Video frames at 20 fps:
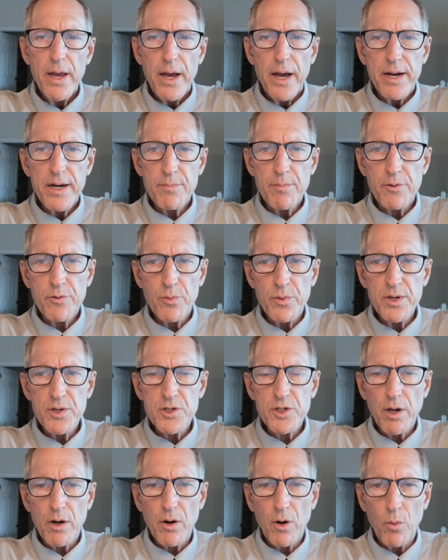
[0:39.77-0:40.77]
And number 3 is
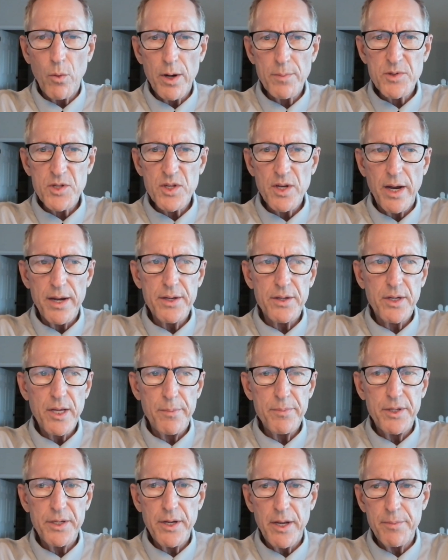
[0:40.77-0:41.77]
go to our website,
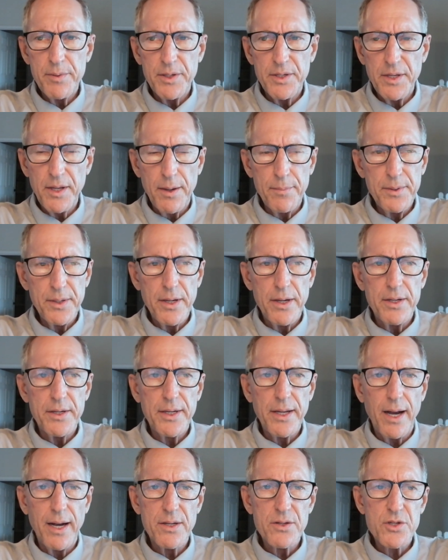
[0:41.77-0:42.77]

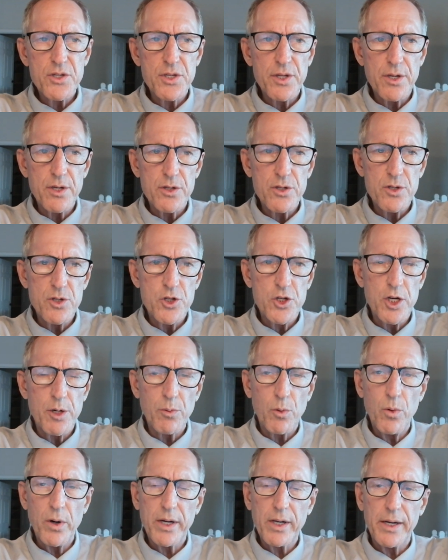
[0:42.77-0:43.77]

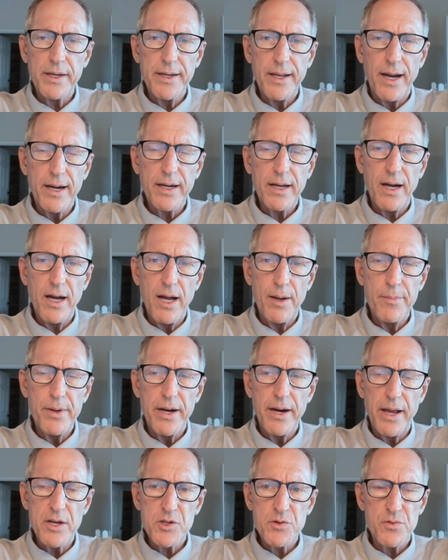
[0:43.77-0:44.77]
www.citizenshipquickly.com,
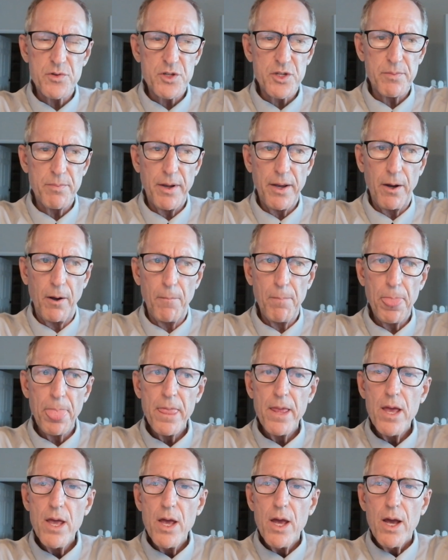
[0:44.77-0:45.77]
and ask for some help.